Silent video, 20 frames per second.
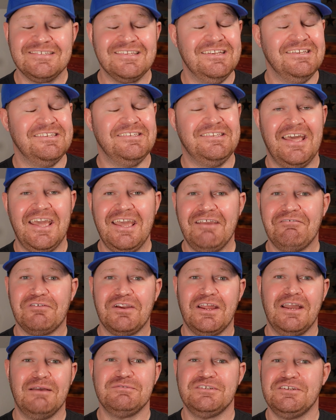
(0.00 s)
that Dave
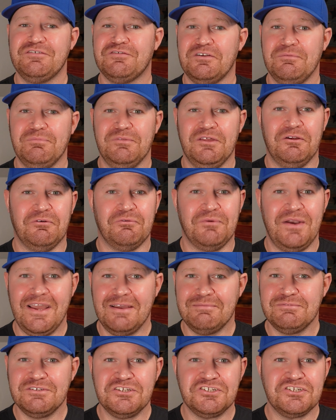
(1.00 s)
Ramsey from the
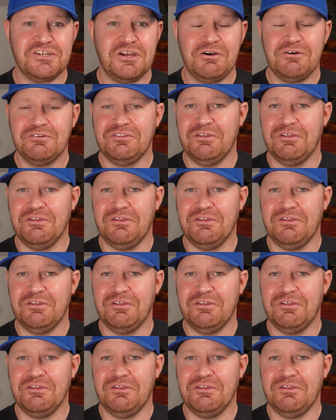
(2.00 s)
Ramsey Show,